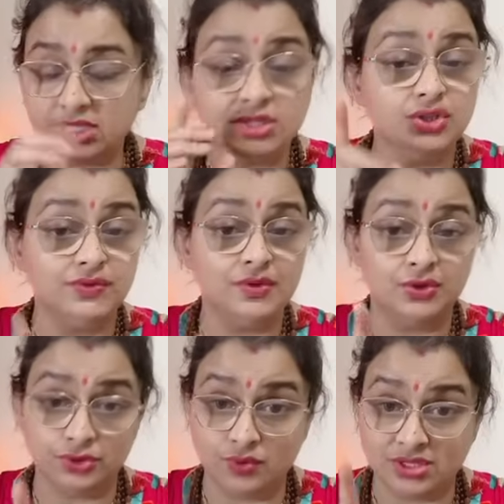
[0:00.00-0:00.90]
So if you
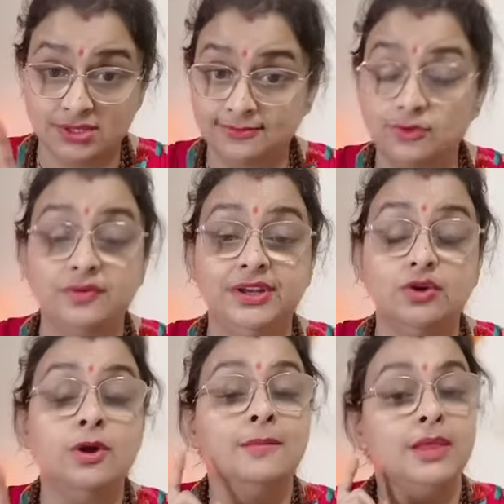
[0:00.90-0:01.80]
want to watch the full
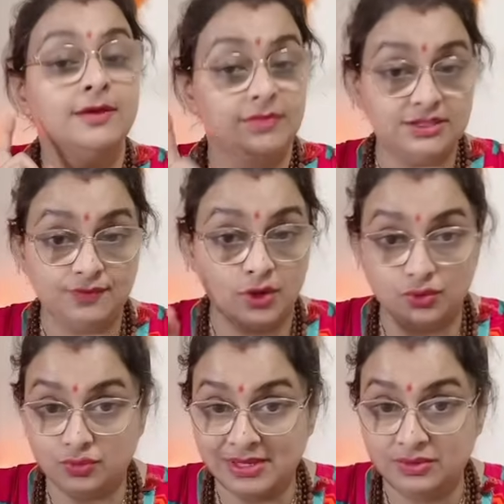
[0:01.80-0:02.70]
video, please follow
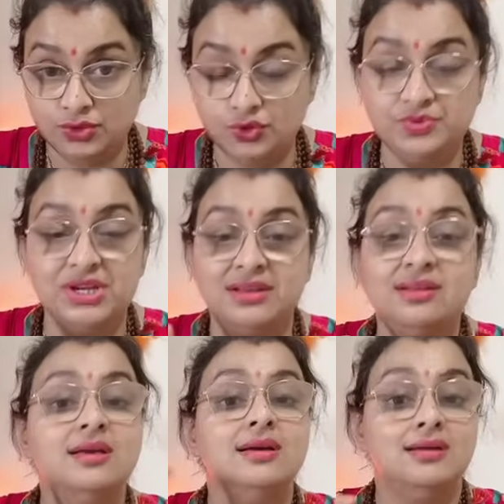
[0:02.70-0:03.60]
to my YouTube channel,
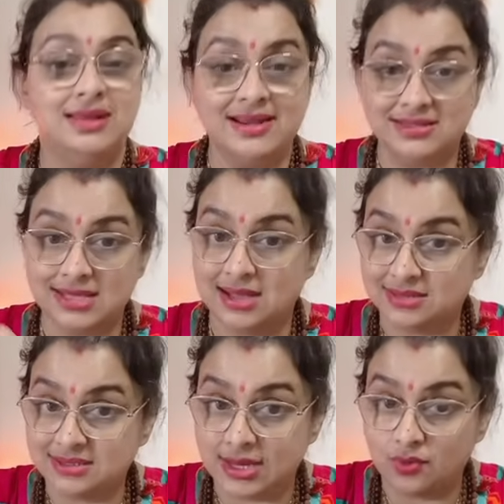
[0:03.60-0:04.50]
Let's
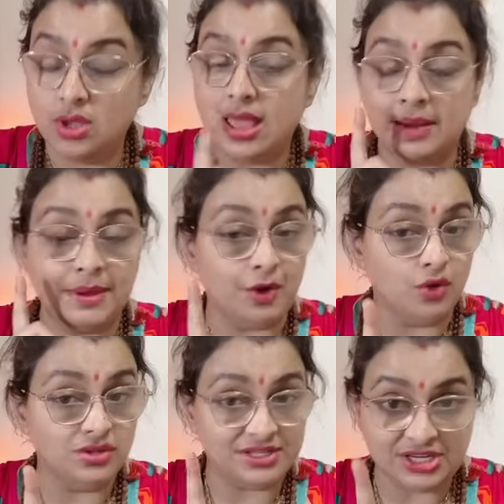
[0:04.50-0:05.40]
Ask Tarot. And my
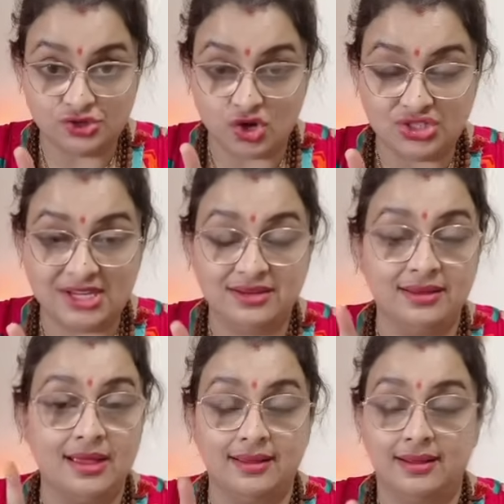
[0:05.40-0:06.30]
only TikTok channel uh,